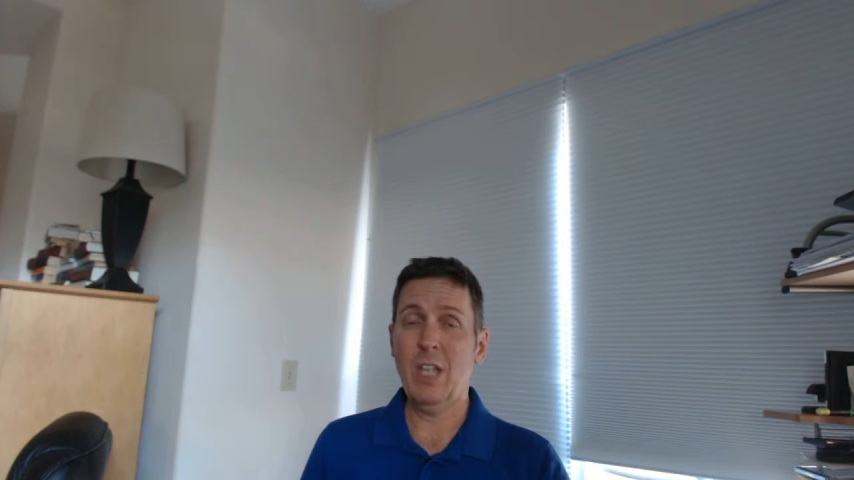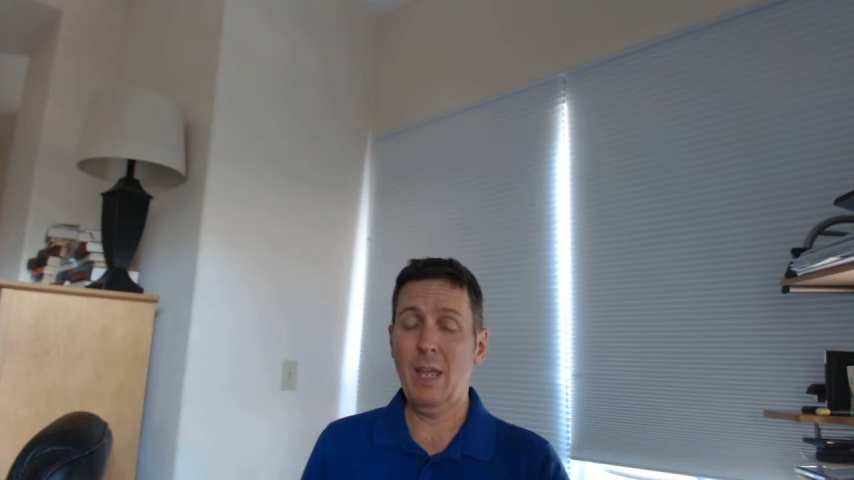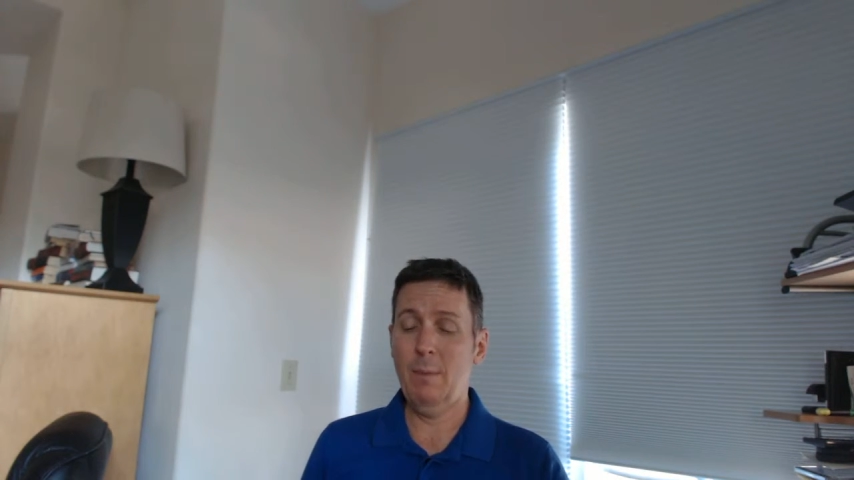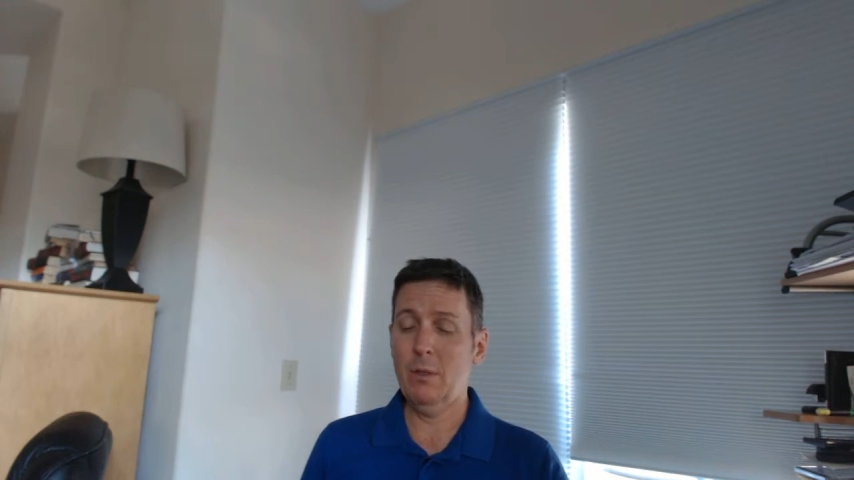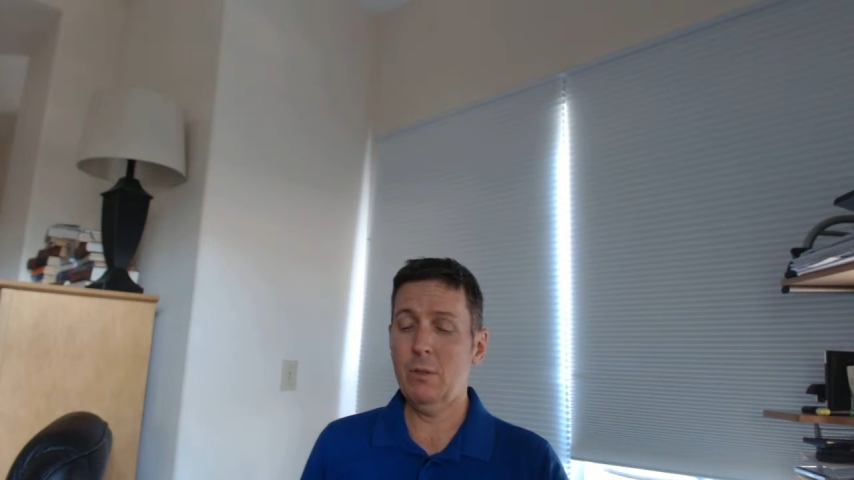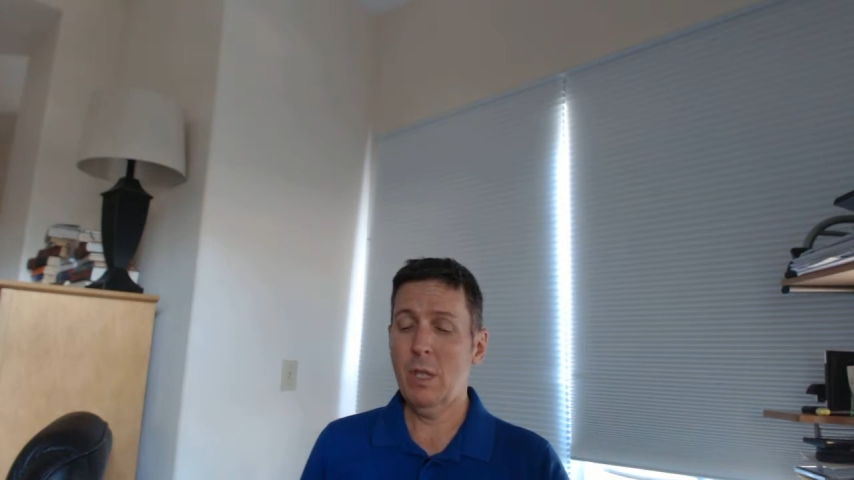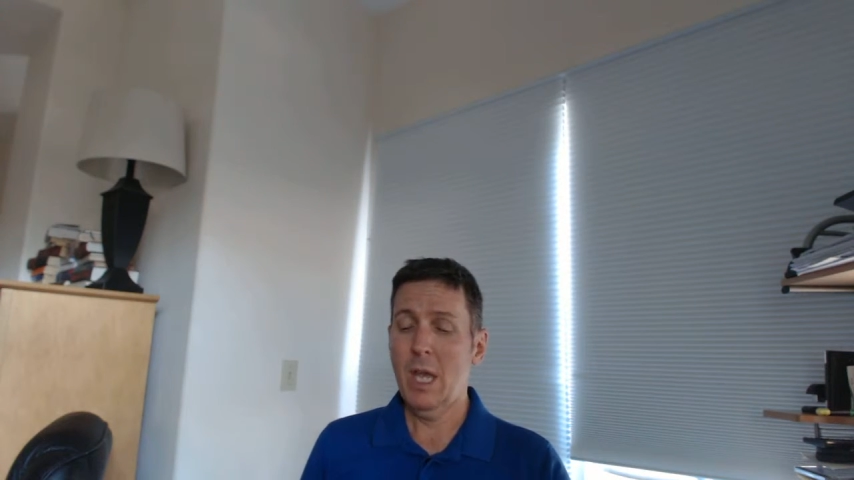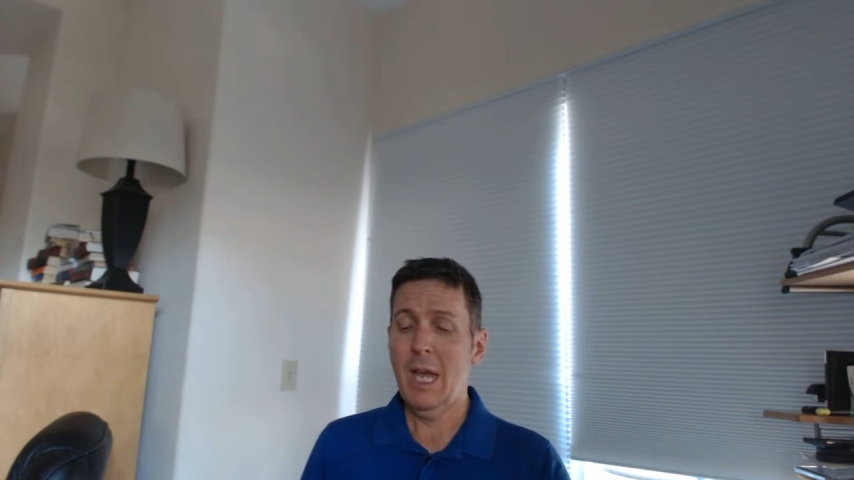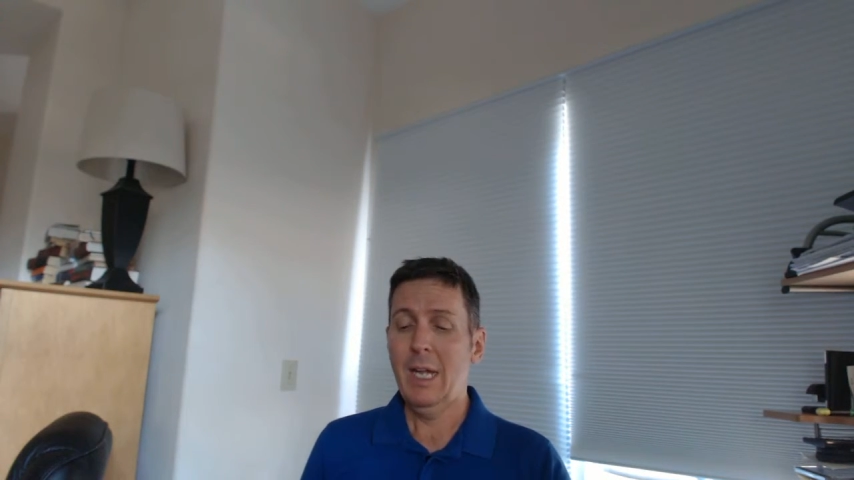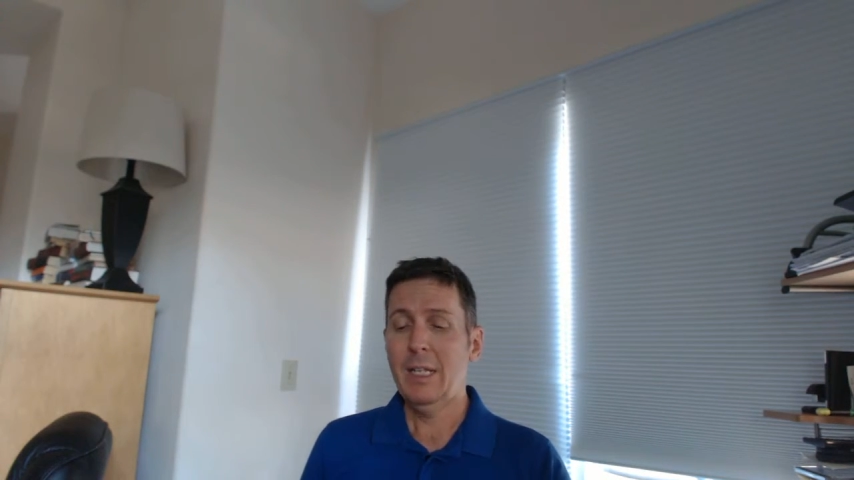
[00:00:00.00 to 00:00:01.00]
So there's
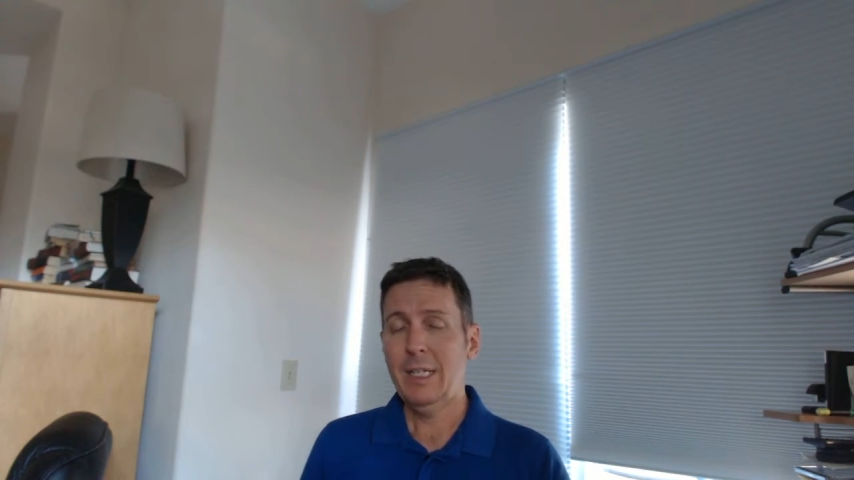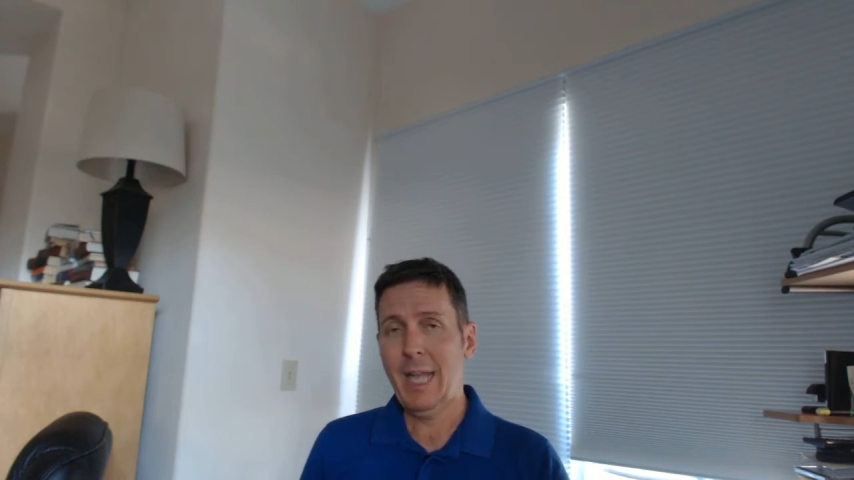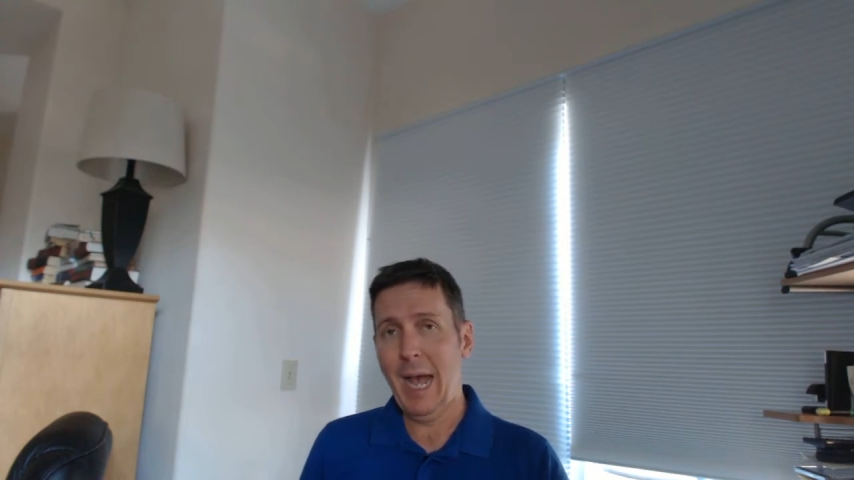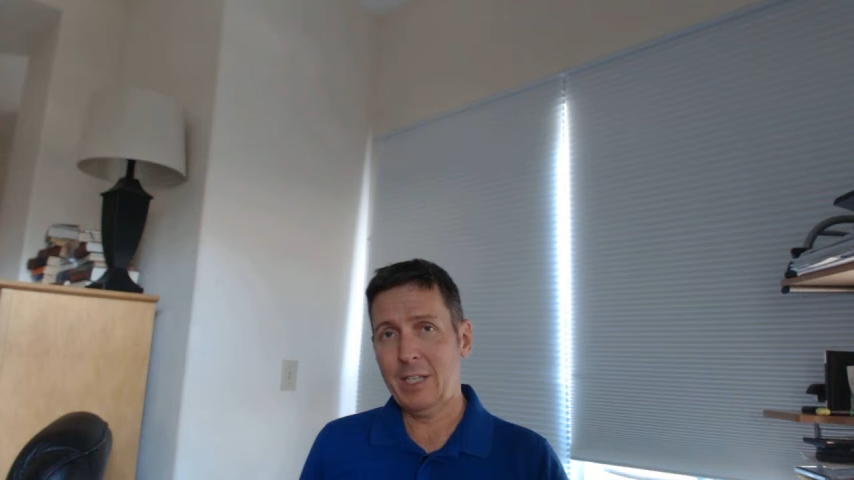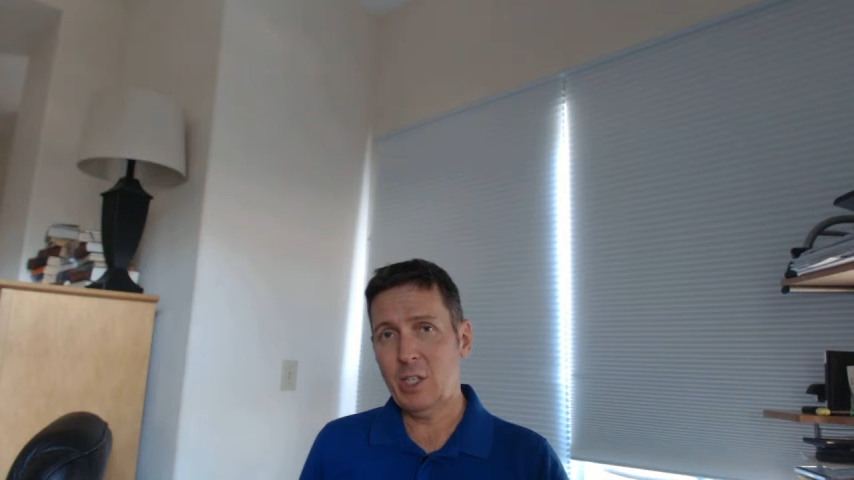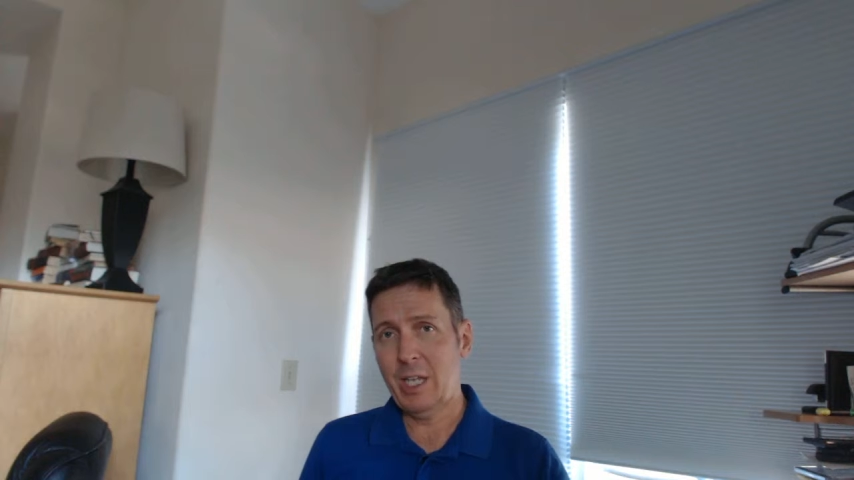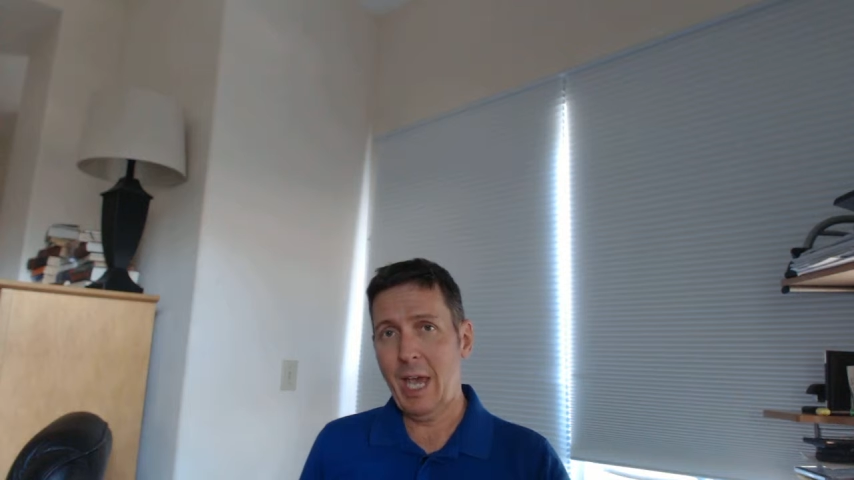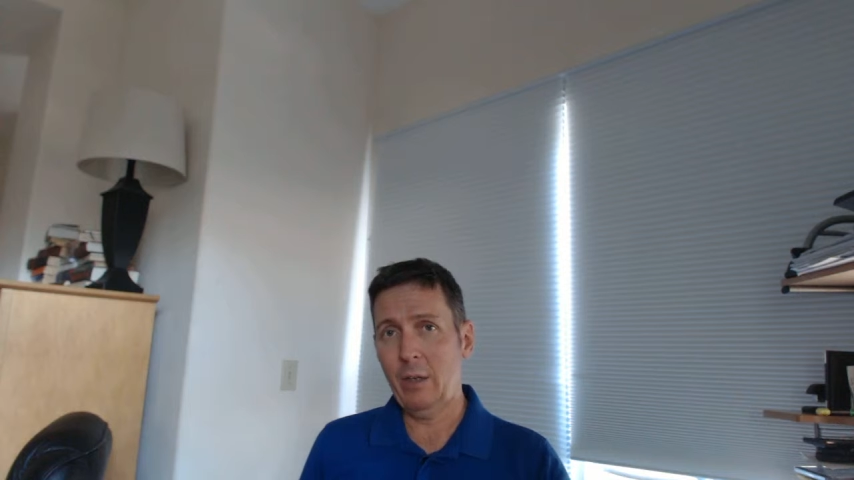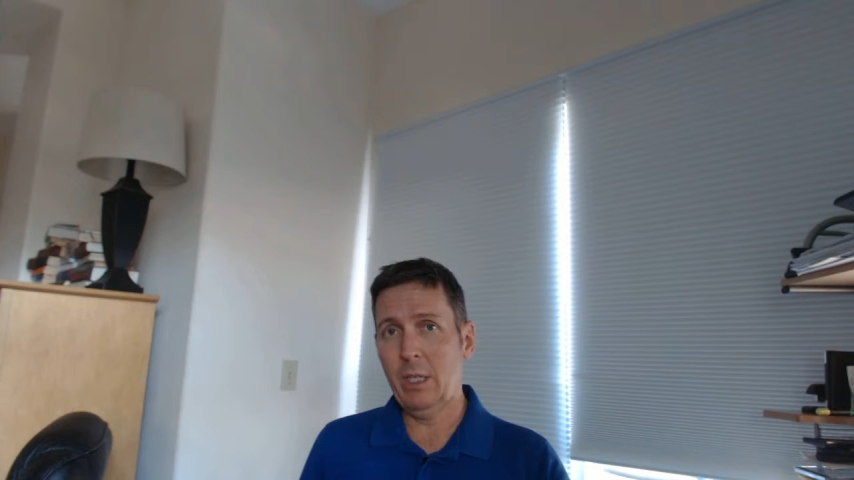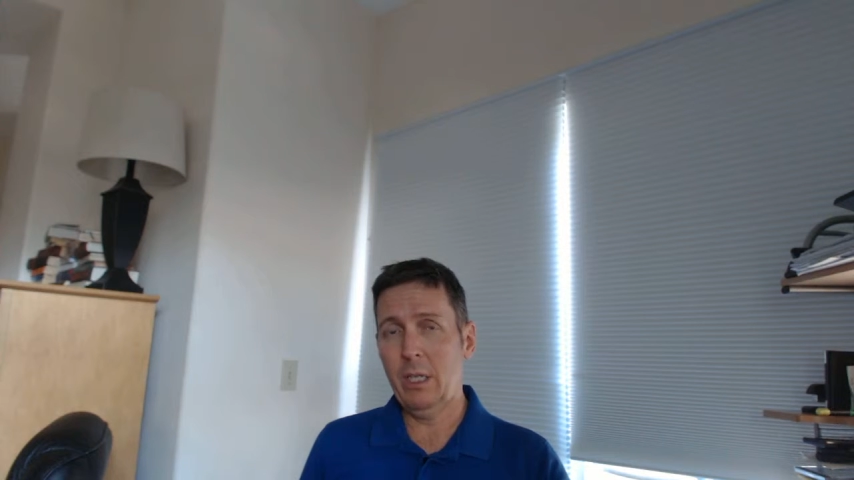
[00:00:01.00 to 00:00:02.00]
two set of
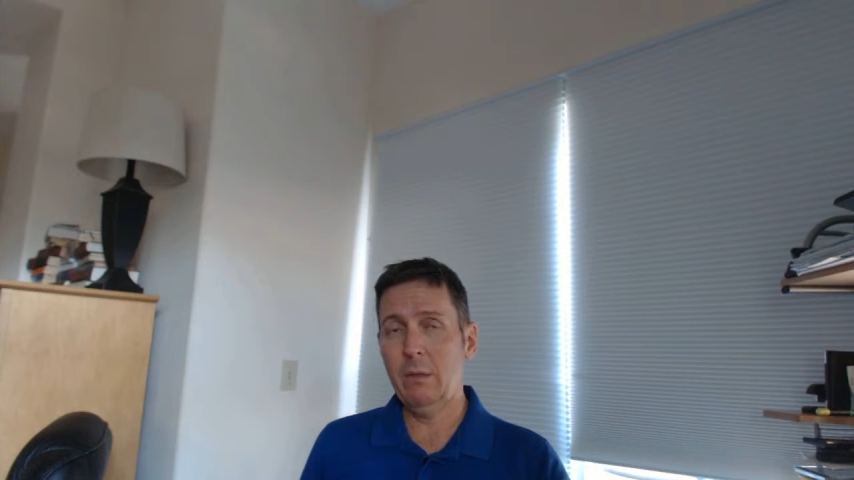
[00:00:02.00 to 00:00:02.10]
rules.